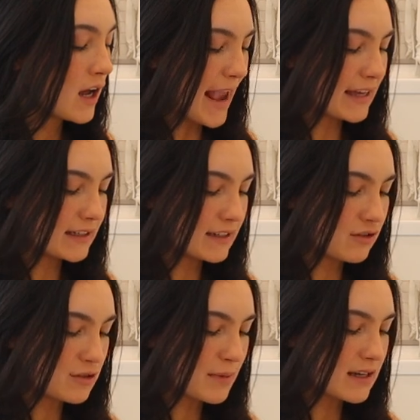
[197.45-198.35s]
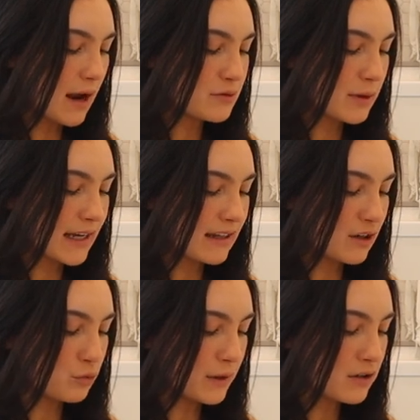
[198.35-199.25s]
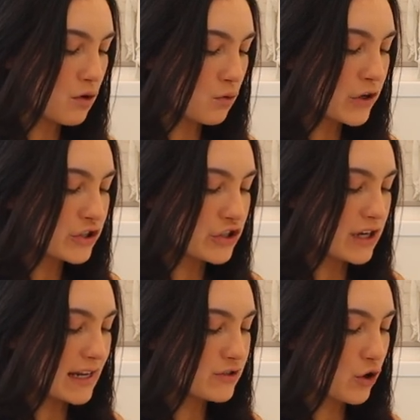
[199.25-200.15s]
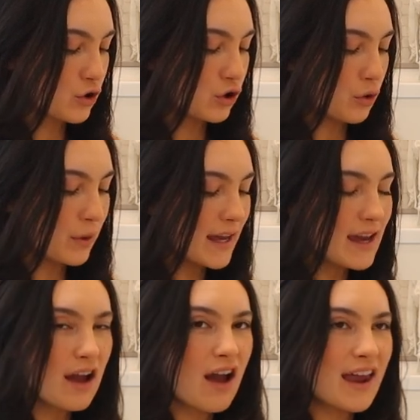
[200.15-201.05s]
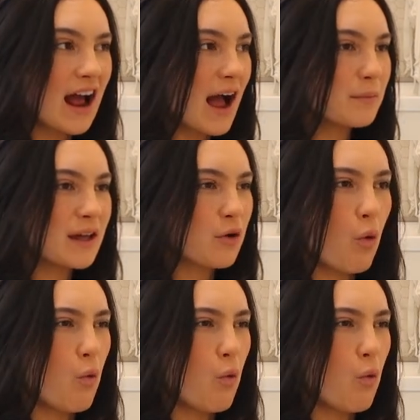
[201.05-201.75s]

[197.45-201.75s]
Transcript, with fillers: And there's been times where I get like weird orange stains on clothing and I'm like,